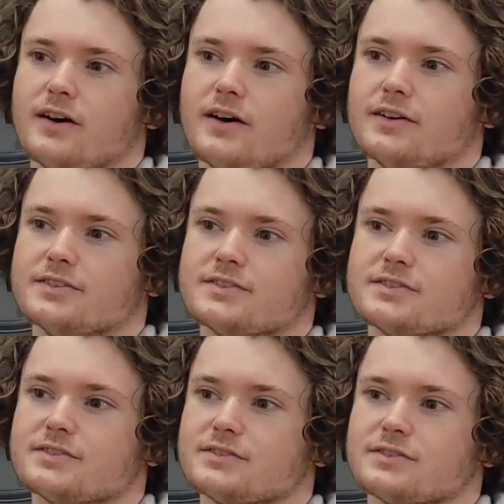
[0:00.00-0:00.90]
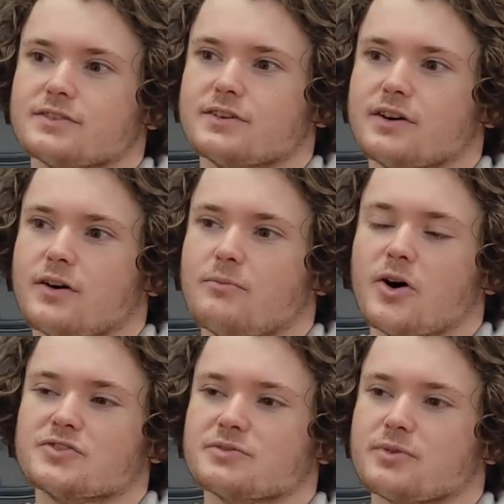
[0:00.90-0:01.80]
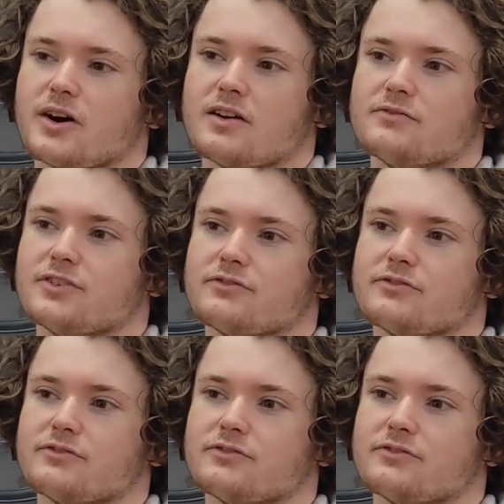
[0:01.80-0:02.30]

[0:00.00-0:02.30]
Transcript: it's a melting pot of